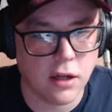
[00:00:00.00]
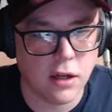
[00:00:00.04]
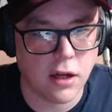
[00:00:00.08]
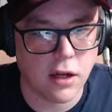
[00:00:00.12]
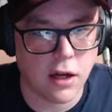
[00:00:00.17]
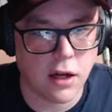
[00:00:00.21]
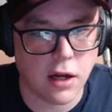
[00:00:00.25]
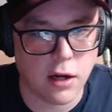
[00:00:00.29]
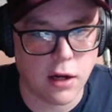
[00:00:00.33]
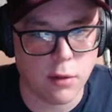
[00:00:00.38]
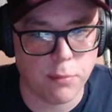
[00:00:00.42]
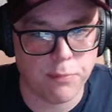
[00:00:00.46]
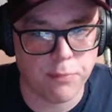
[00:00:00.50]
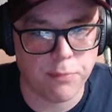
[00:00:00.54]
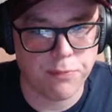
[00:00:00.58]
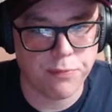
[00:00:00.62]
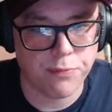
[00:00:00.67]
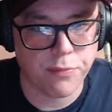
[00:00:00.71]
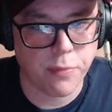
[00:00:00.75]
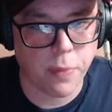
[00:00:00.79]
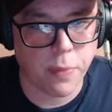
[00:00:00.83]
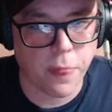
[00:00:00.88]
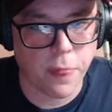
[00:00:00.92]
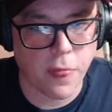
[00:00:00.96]
um,
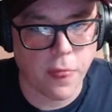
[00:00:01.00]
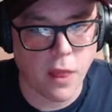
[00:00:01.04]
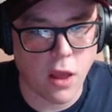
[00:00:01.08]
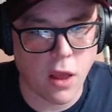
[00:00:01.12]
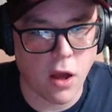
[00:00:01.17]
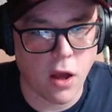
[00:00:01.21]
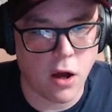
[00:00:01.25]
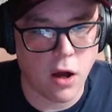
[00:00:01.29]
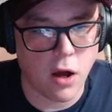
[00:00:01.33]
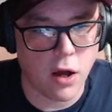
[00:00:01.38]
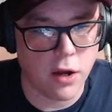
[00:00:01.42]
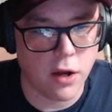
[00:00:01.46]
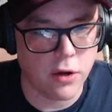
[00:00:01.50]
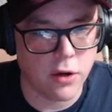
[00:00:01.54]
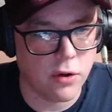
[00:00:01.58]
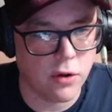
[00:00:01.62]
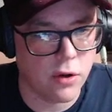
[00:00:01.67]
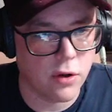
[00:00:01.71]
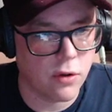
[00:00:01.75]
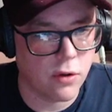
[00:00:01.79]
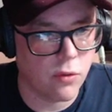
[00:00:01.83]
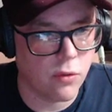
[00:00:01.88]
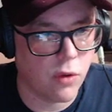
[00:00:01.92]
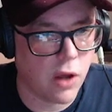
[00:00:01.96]
on
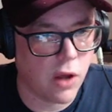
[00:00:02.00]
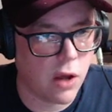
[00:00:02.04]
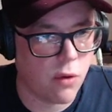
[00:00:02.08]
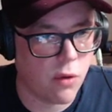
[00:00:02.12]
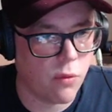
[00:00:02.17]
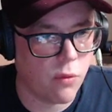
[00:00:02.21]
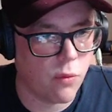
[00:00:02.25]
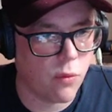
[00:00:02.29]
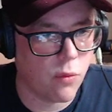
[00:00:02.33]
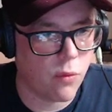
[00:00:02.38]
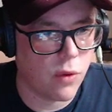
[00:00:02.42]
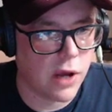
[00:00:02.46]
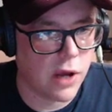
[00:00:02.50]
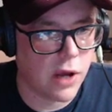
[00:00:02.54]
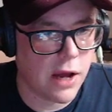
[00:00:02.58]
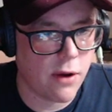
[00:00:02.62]
how